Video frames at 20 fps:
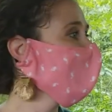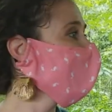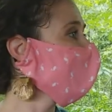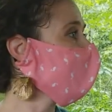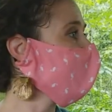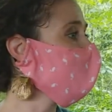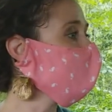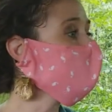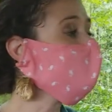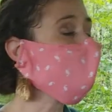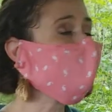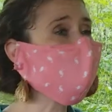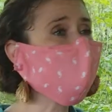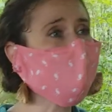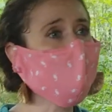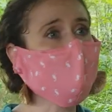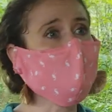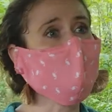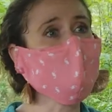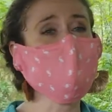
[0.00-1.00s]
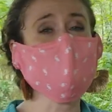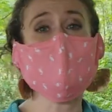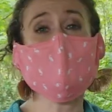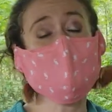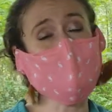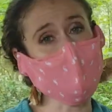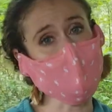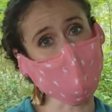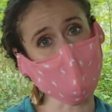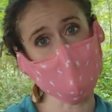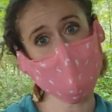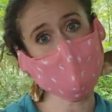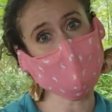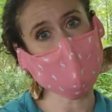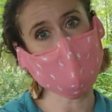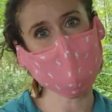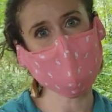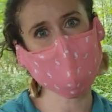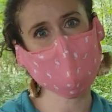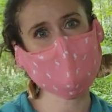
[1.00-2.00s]
Okay, birds of prey don't make good
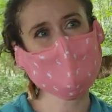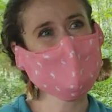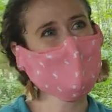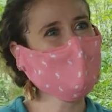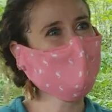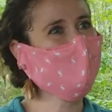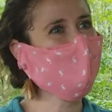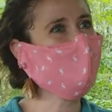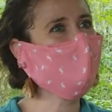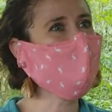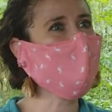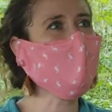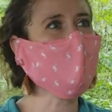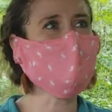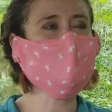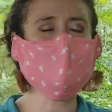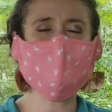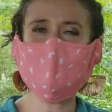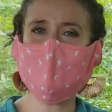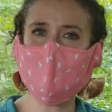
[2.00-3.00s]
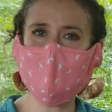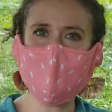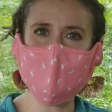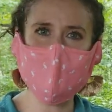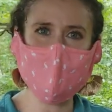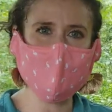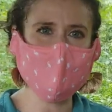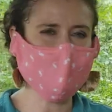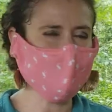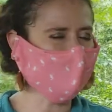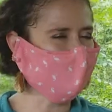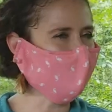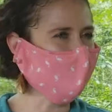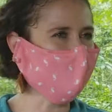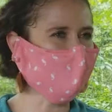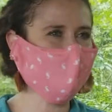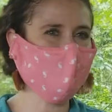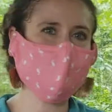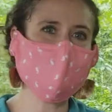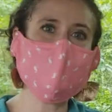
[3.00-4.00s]
pets. They're not loving, they're
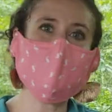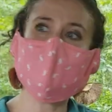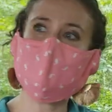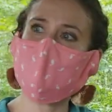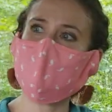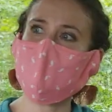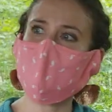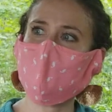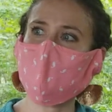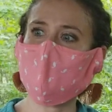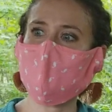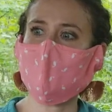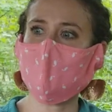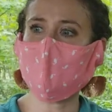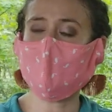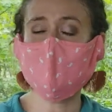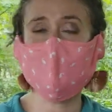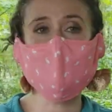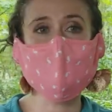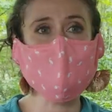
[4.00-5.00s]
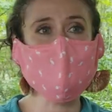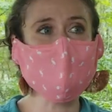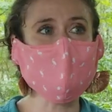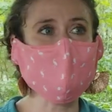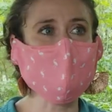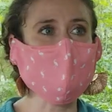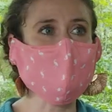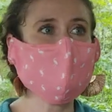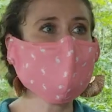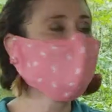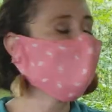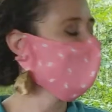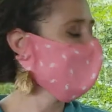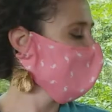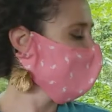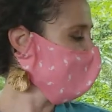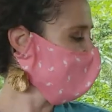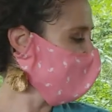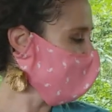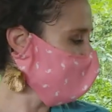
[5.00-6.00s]
not snuggly, they're not cuddly.
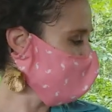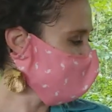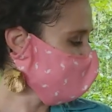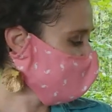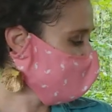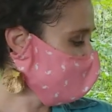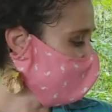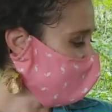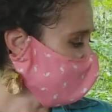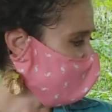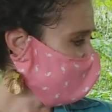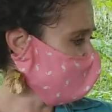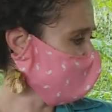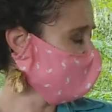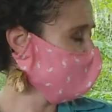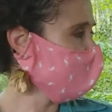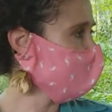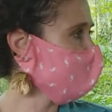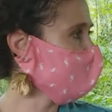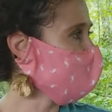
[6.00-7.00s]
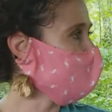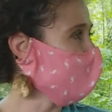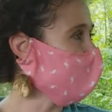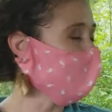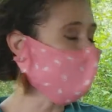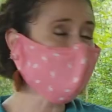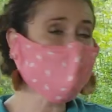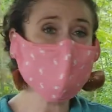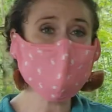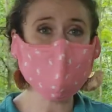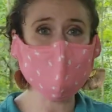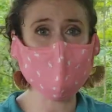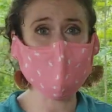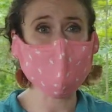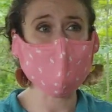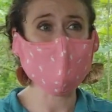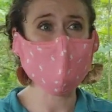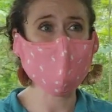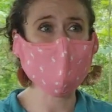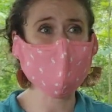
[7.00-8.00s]
They have talons that could
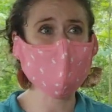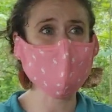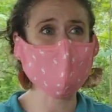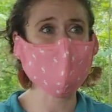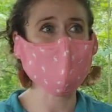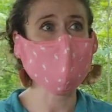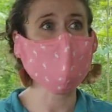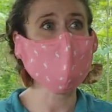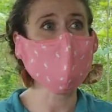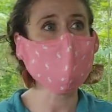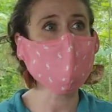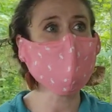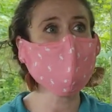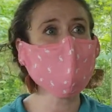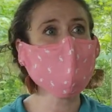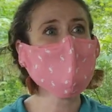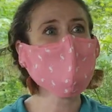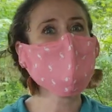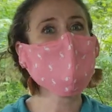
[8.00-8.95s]
potentially hurt you.